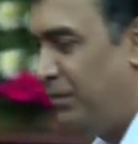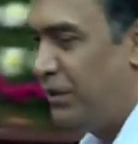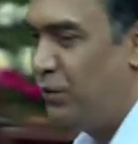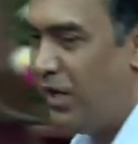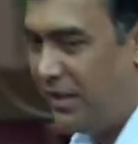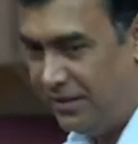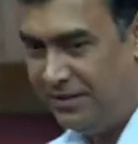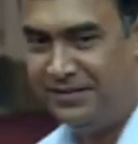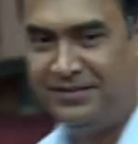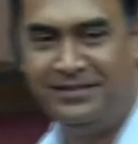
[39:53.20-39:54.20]
but you write,
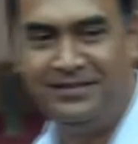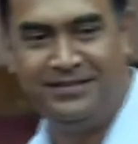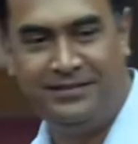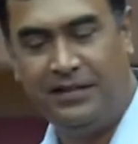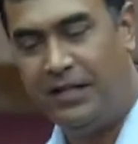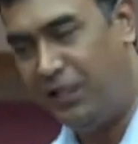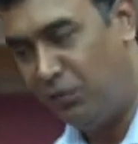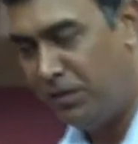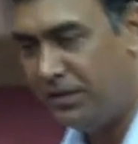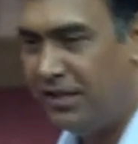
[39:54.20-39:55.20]
I will
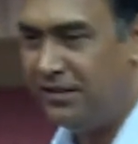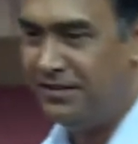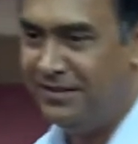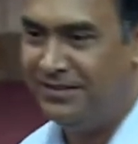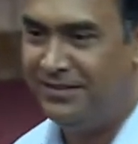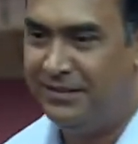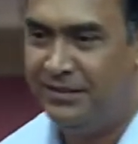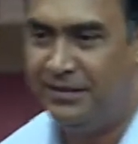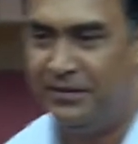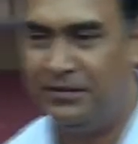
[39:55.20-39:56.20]
give you my slides.
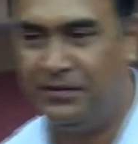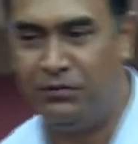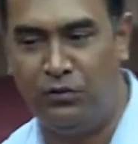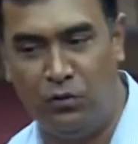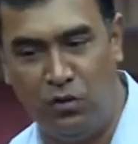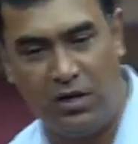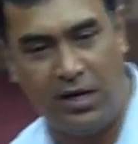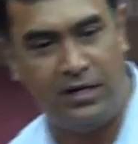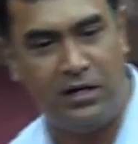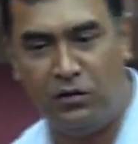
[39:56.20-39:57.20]
If you do not
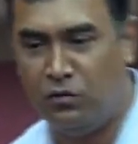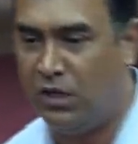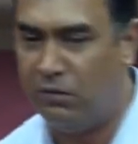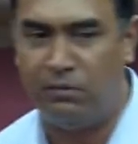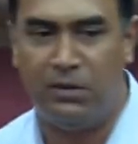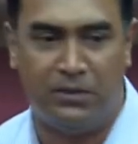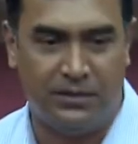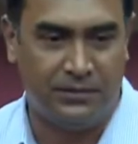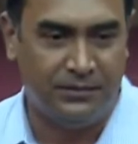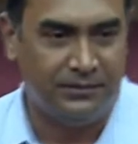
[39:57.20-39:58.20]
write now, you will never remember.
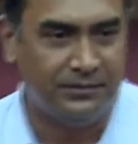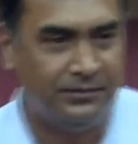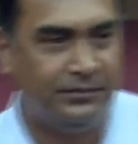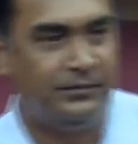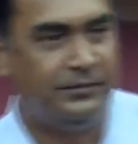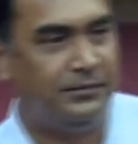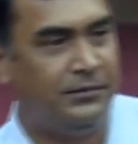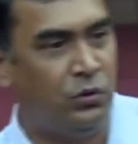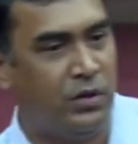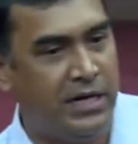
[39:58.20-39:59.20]

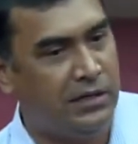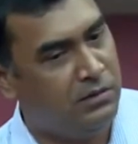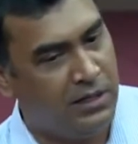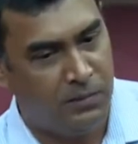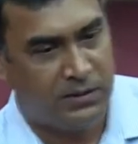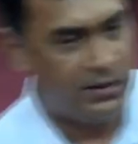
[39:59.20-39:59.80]
You write, you take my